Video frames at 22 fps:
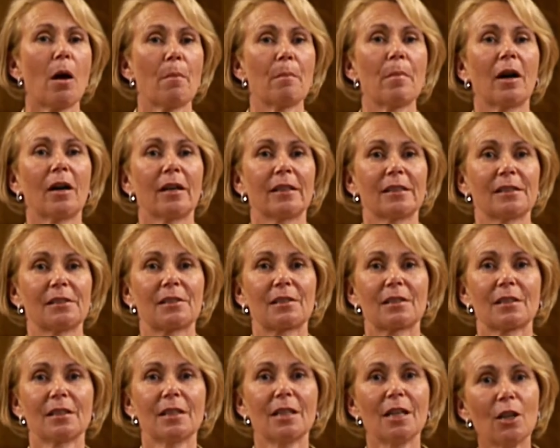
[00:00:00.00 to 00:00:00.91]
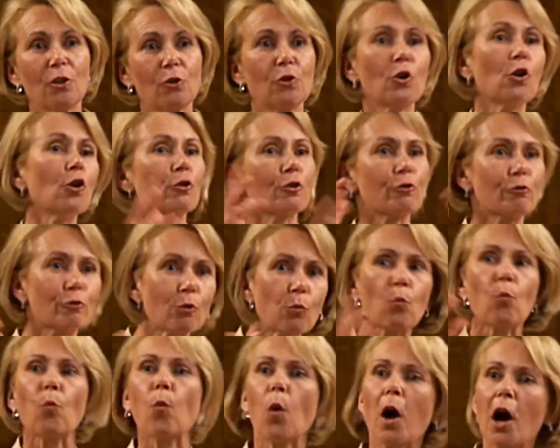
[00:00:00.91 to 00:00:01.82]
minds not
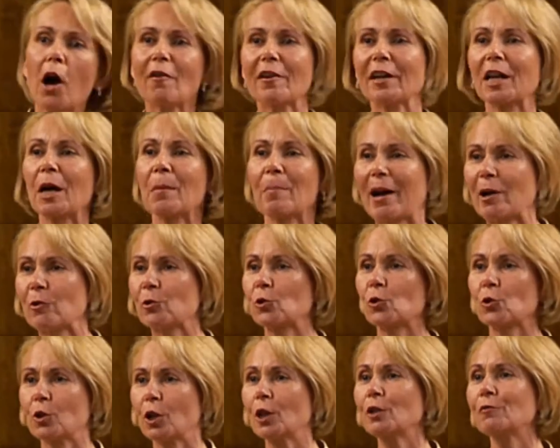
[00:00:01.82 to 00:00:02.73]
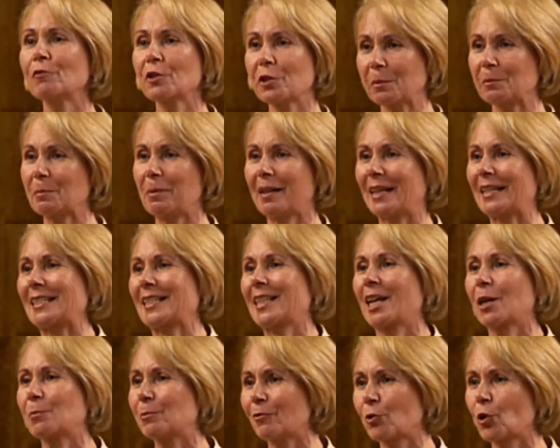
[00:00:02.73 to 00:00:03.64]
from worrying about all over the place
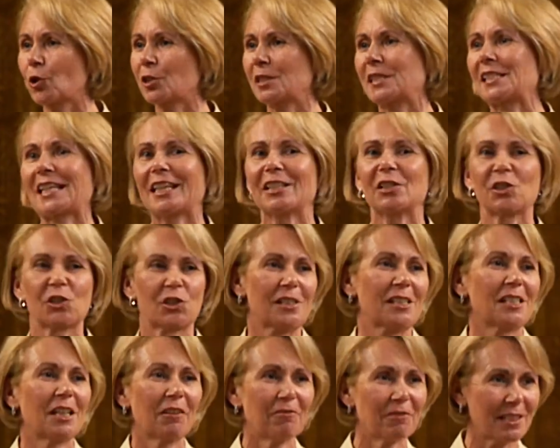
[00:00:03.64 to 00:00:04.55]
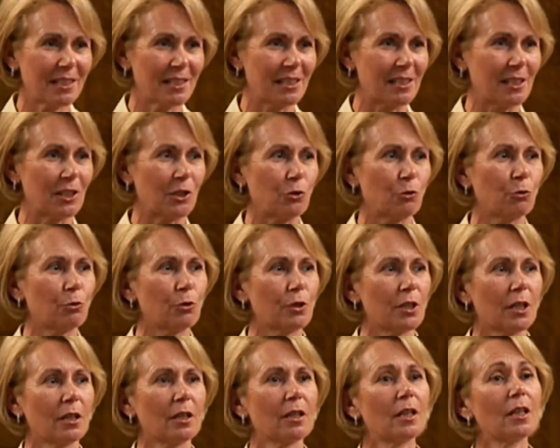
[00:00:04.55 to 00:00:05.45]
like we've got attention deficit
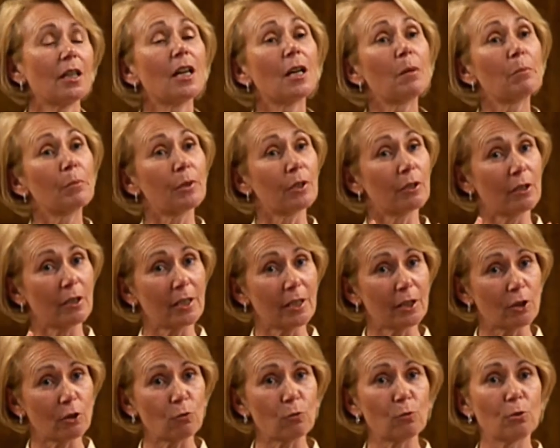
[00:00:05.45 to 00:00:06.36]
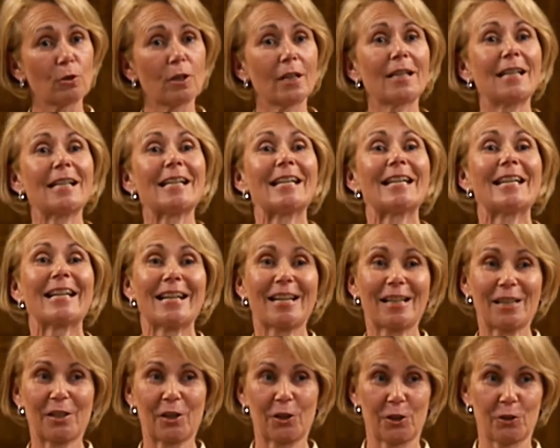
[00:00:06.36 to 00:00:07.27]
disorder, but in a really
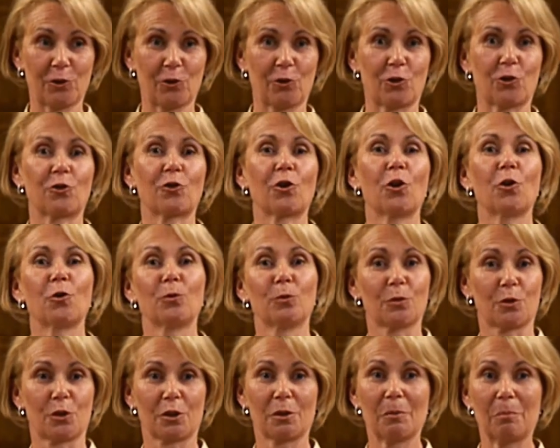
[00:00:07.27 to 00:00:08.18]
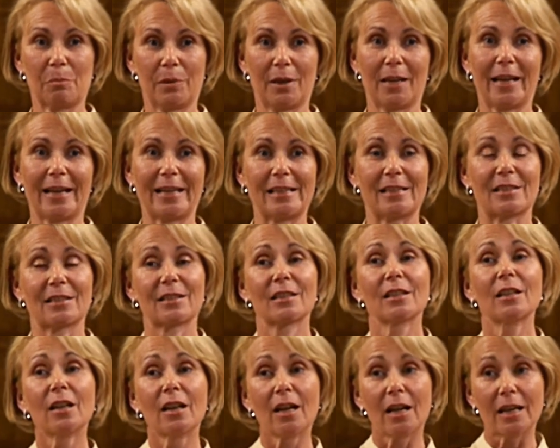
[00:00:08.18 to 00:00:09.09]
controlled place,
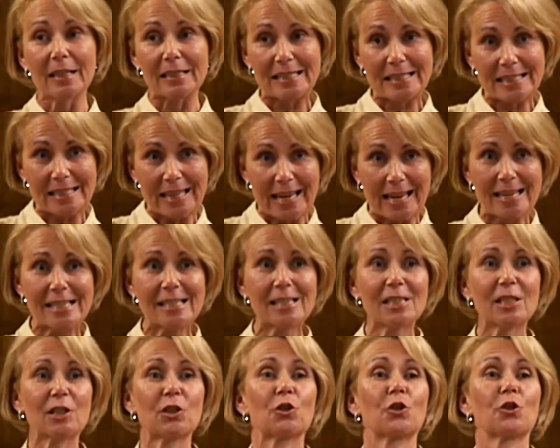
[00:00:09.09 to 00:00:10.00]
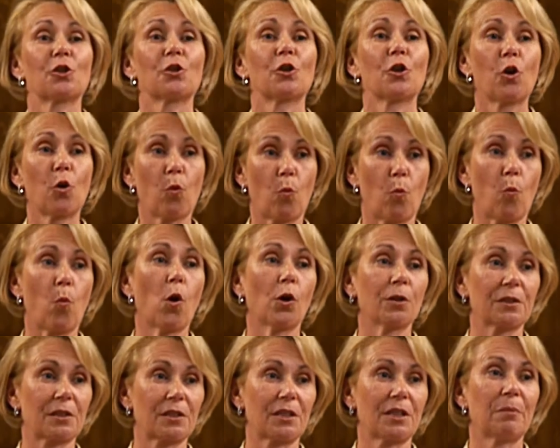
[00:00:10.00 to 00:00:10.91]
attending to
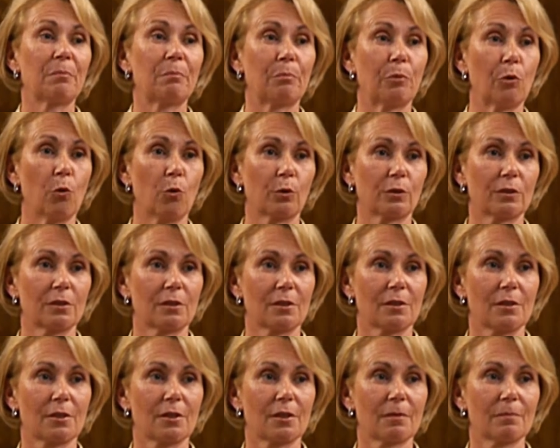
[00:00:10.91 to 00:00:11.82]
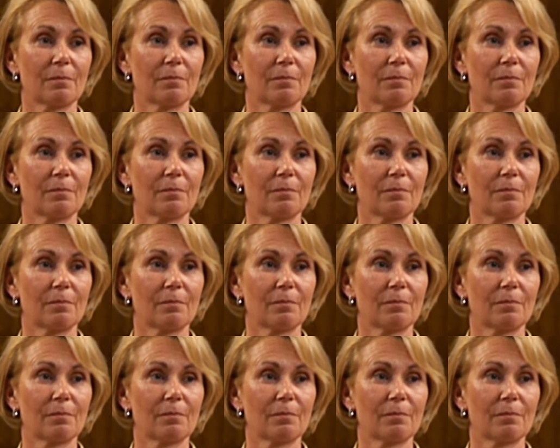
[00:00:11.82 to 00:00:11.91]
what's important.